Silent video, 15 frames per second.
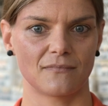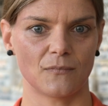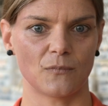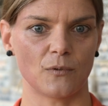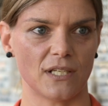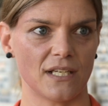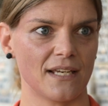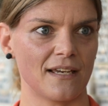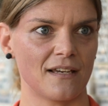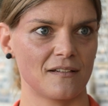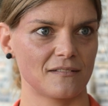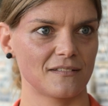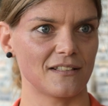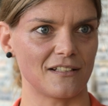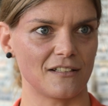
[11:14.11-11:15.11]
we're here,
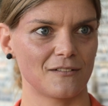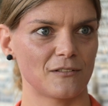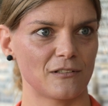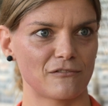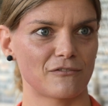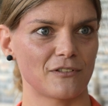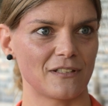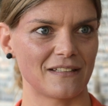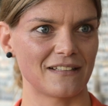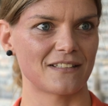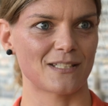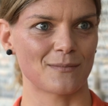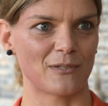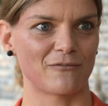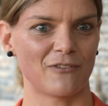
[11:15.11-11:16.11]
you know, if you
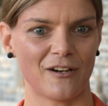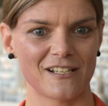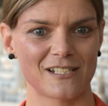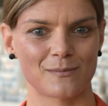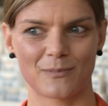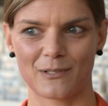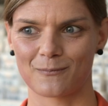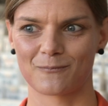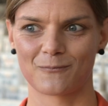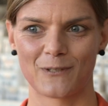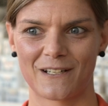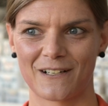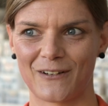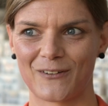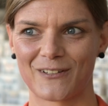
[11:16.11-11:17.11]
need some advice, but we
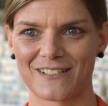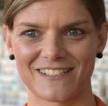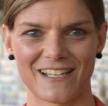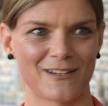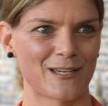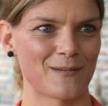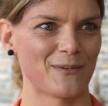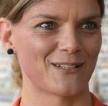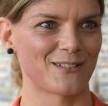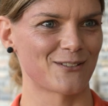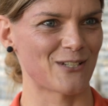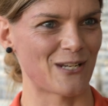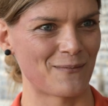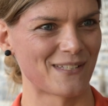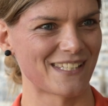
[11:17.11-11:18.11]
can only tell you about the
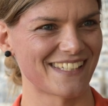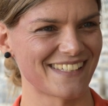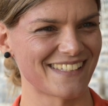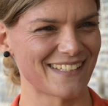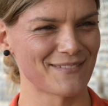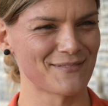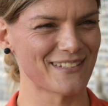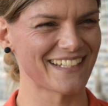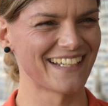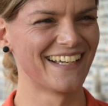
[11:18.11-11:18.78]
German systems.